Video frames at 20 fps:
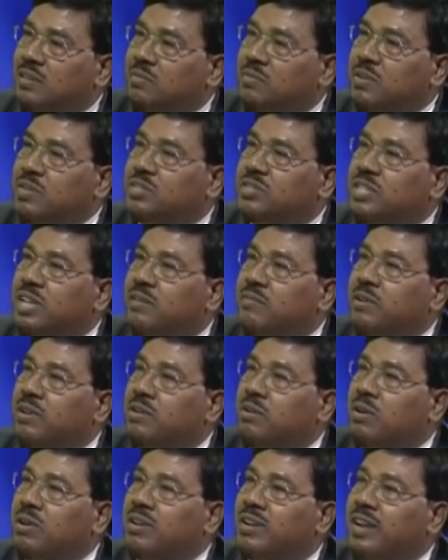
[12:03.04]
which they were
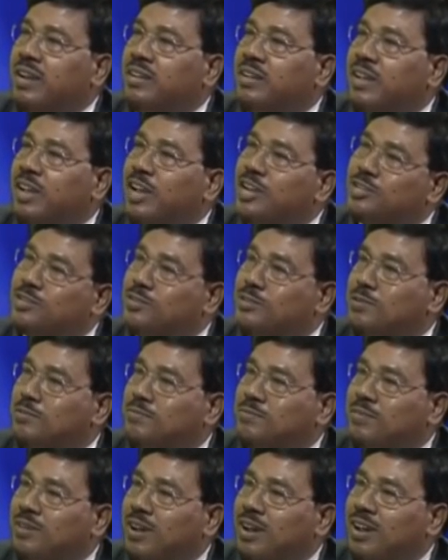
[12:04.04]
not getting it so
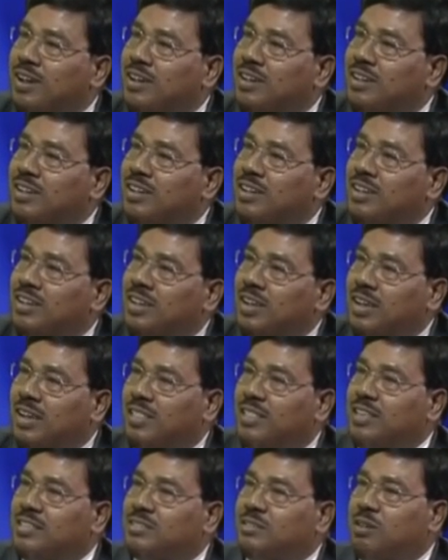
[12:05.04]
far.
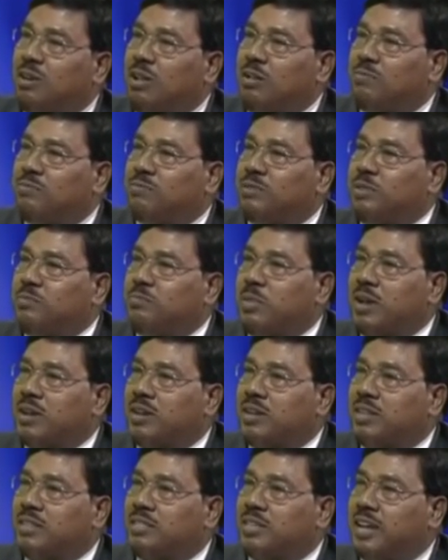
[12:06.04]
This all
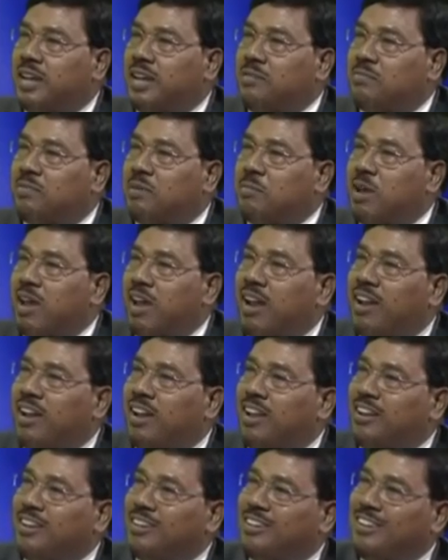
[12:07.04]
taken from
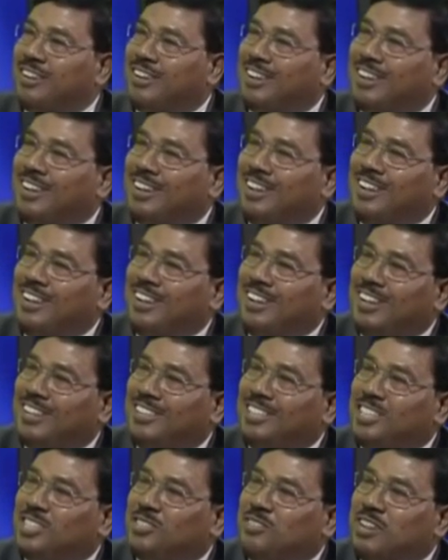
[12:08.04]
Indian,
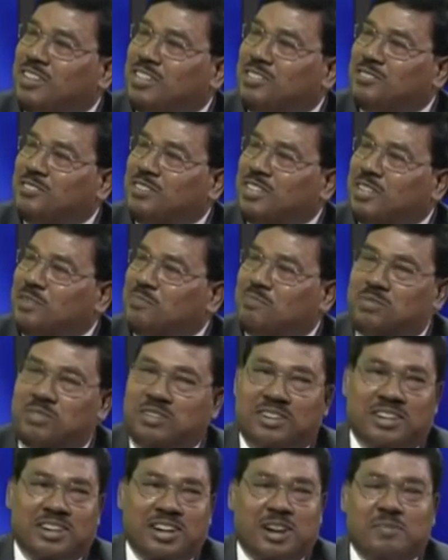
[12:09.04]
the 2020
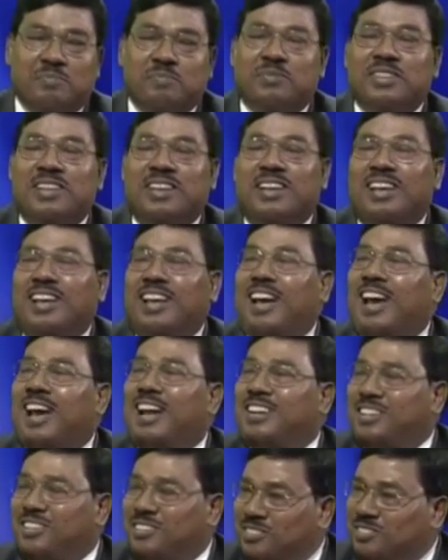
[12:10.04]
program.
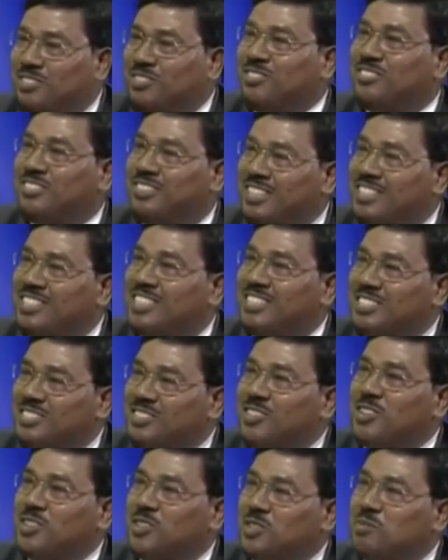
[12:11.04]
And this is
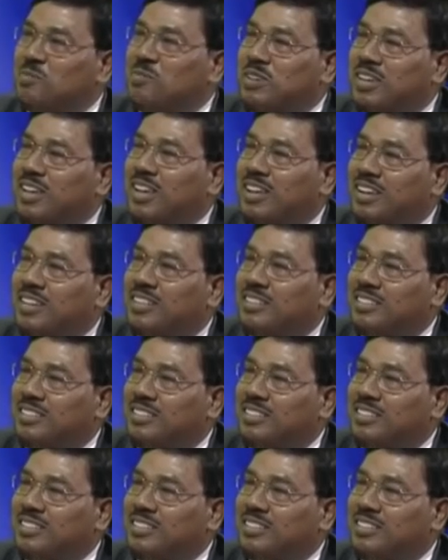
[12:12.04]
going to be a